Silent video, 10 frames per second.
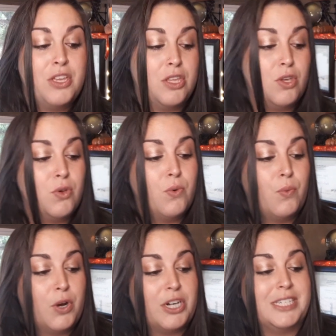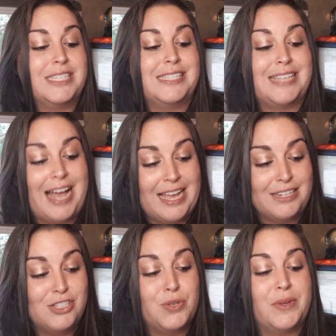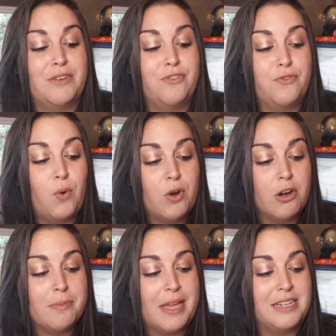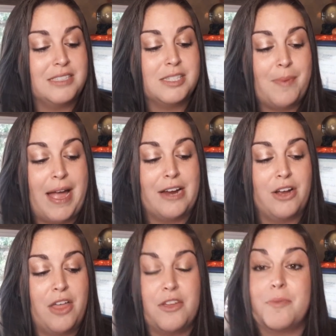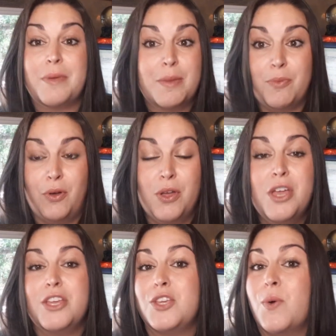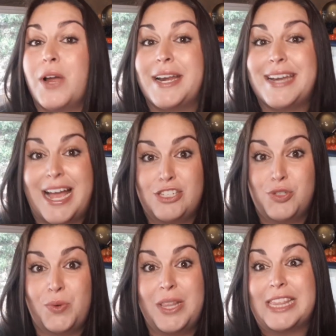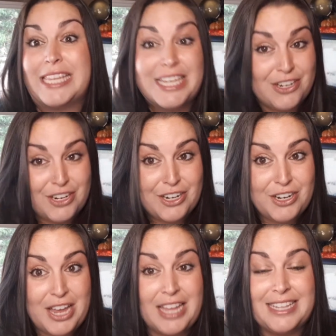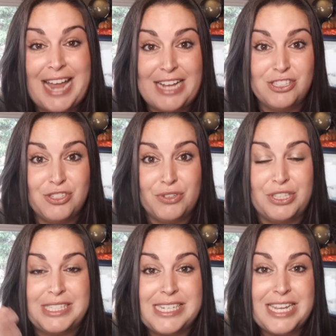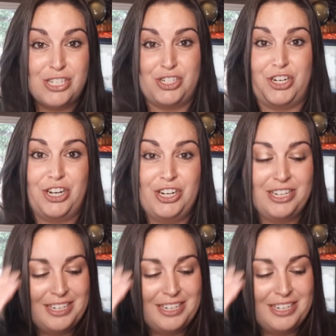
You were designed to inform and inspire other people. You are a natural leader, a natural teacher.